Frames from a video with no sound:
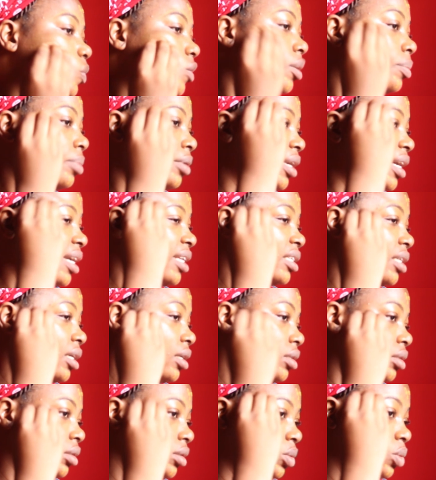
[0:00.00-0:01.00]
Hope you guys
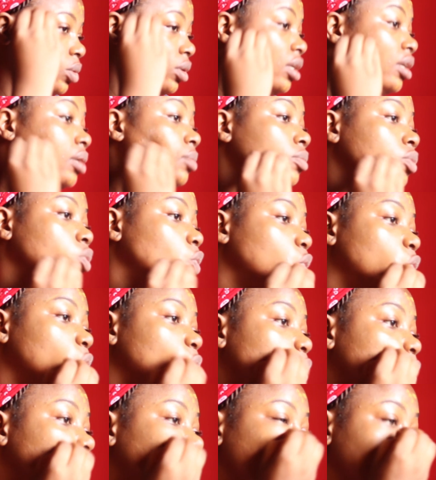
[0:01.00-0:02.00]
can see what I'm
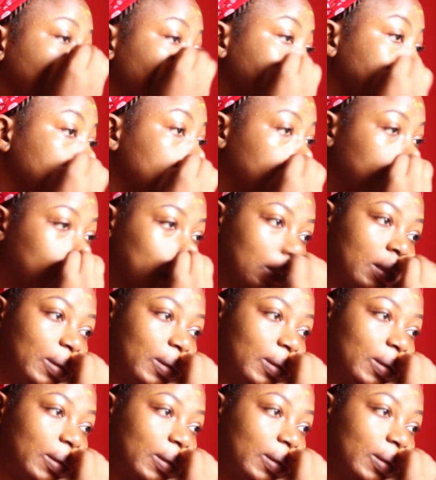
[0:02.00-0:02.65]
doing.